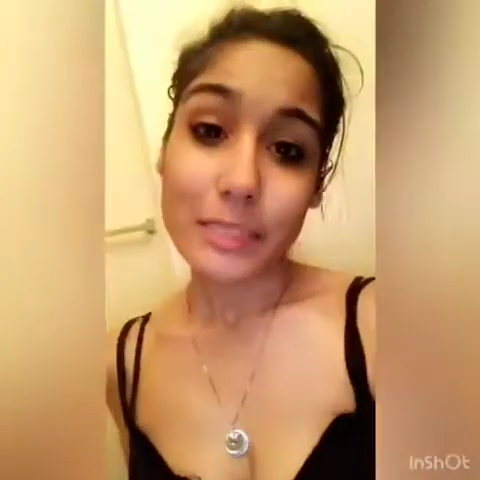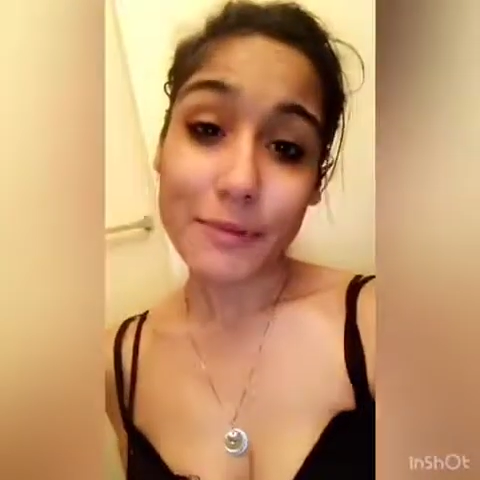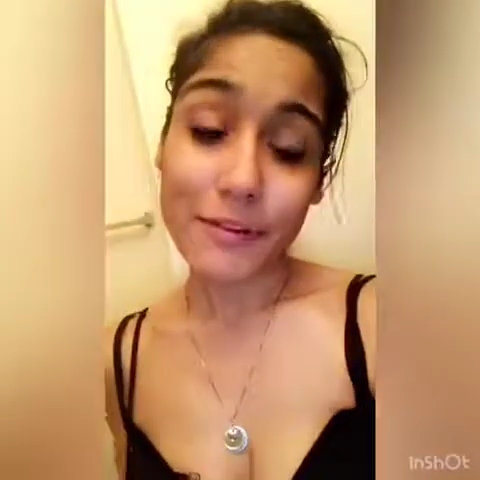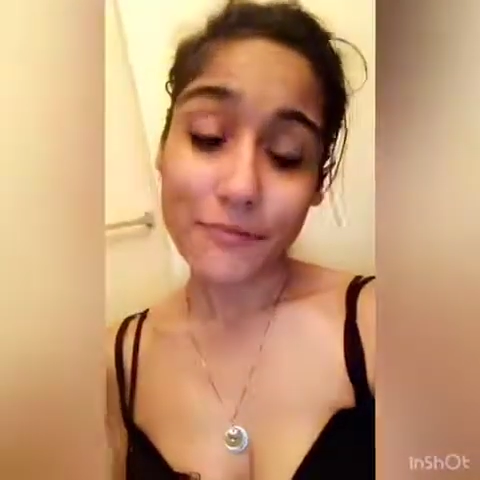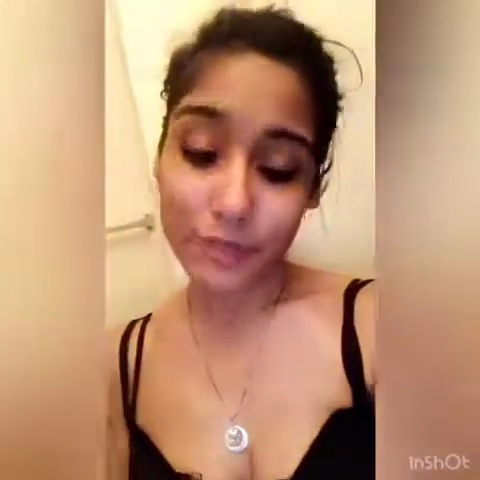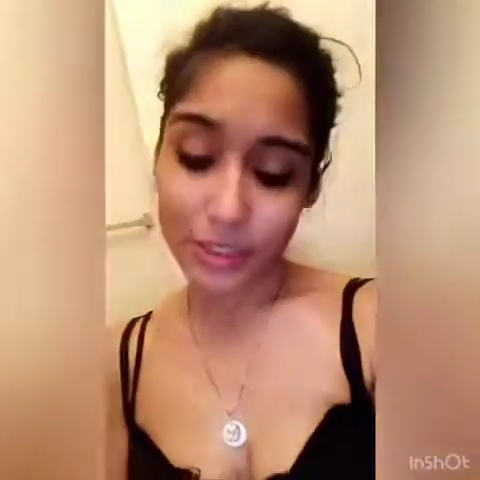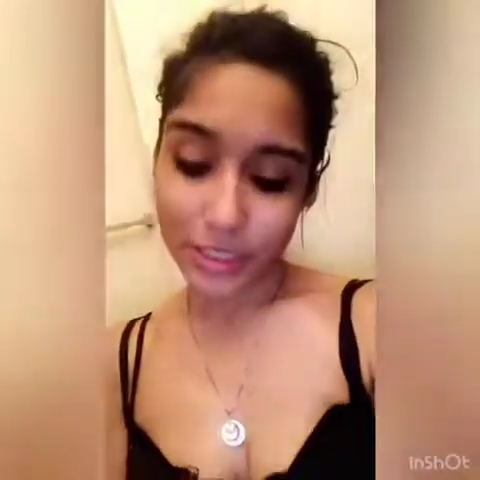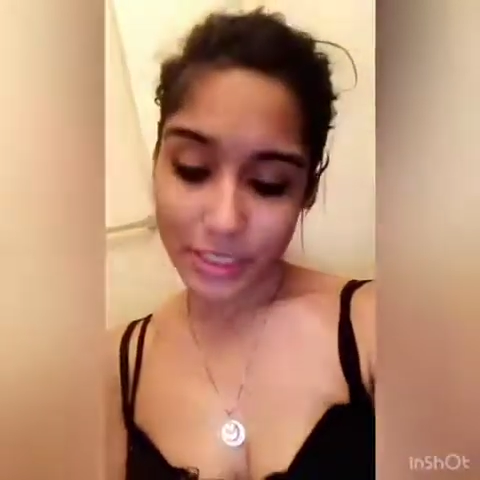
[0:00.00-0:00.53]
It's
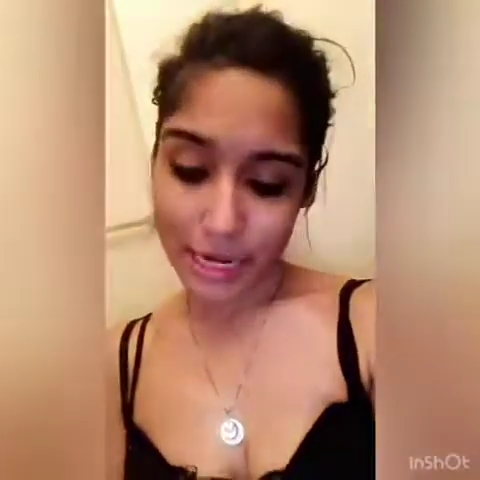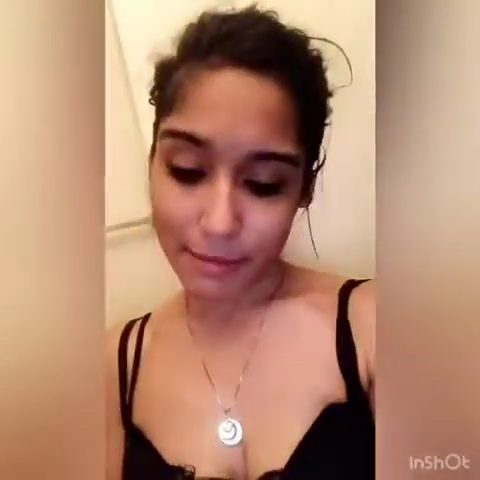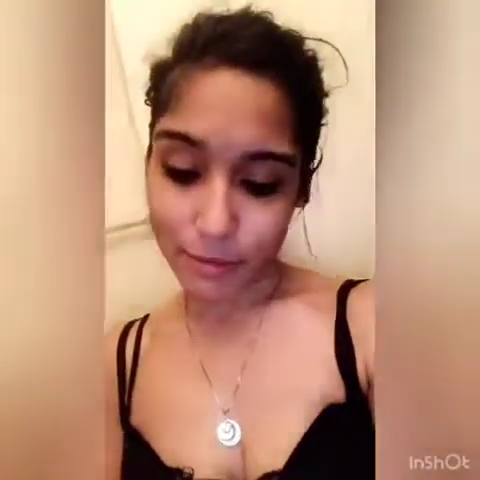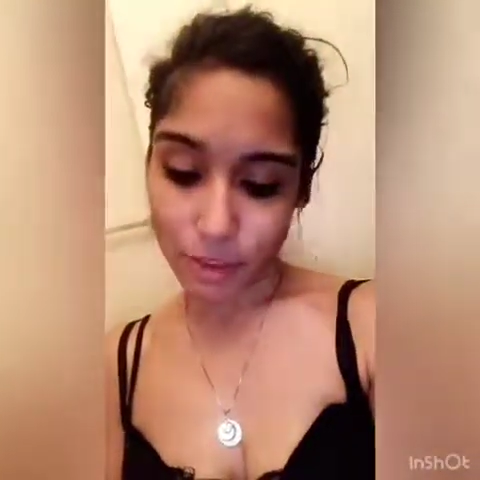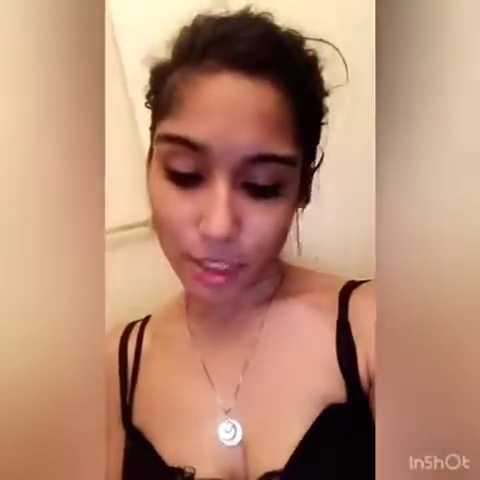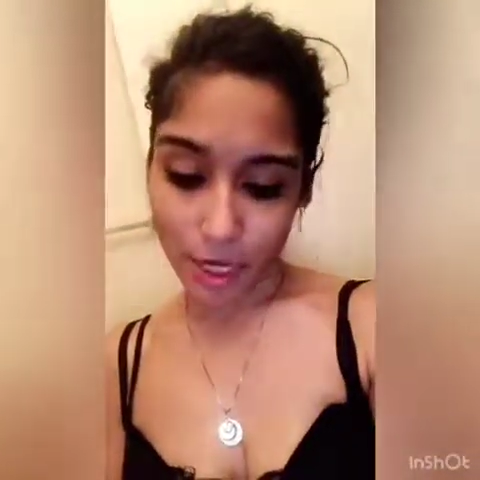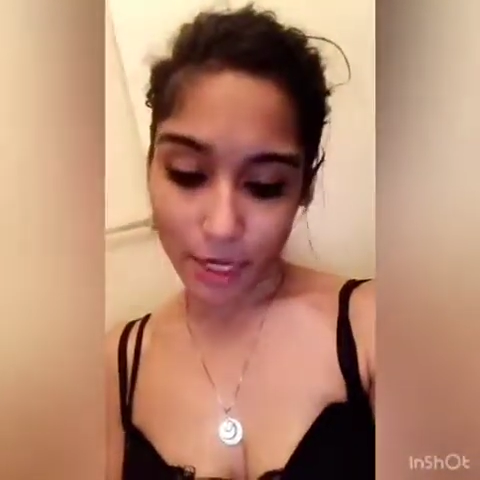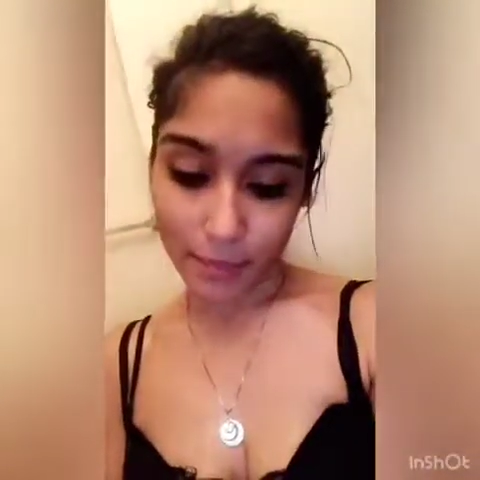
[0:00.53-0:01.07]
my first
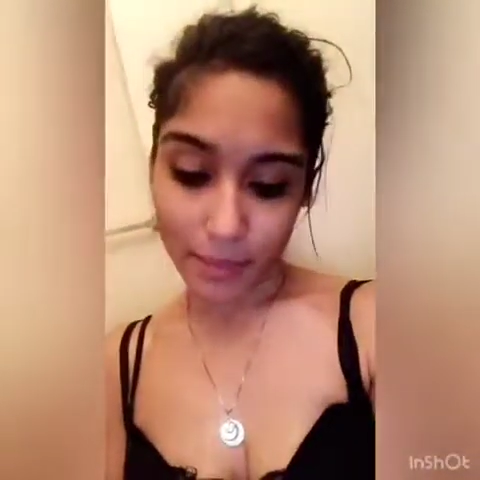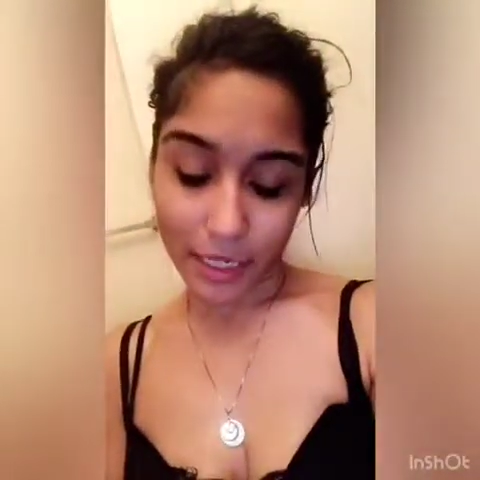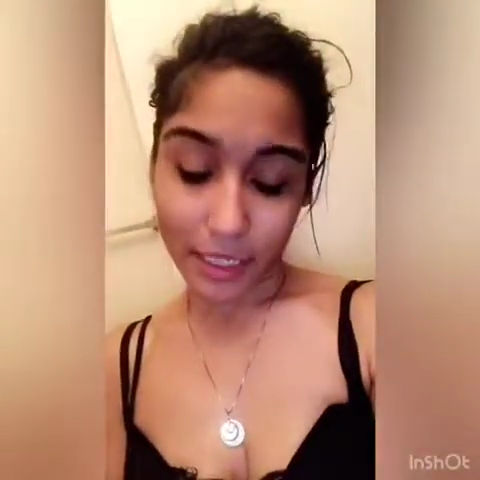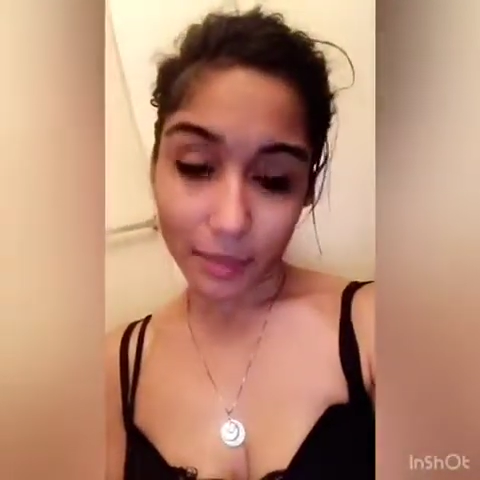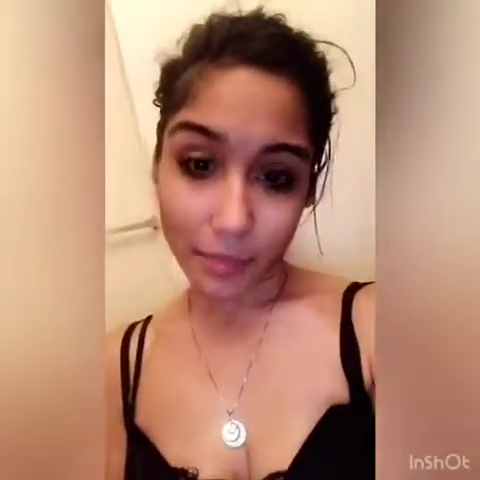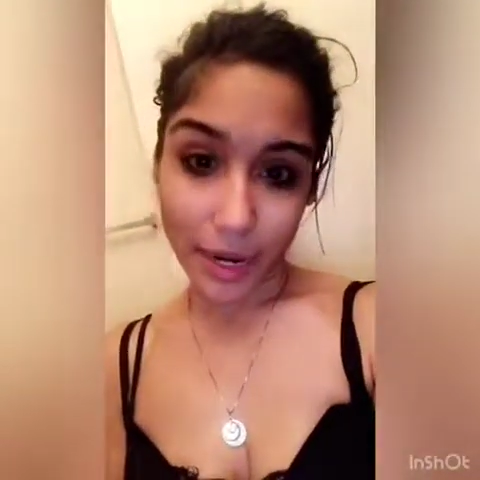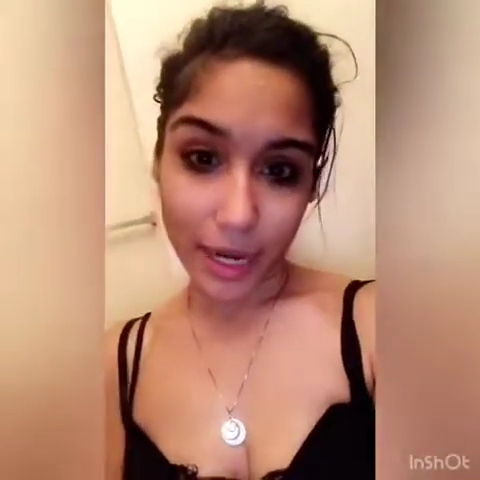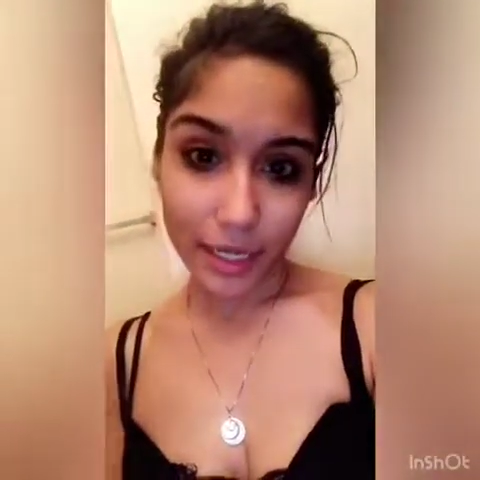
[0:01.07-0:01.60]
time trying Manic.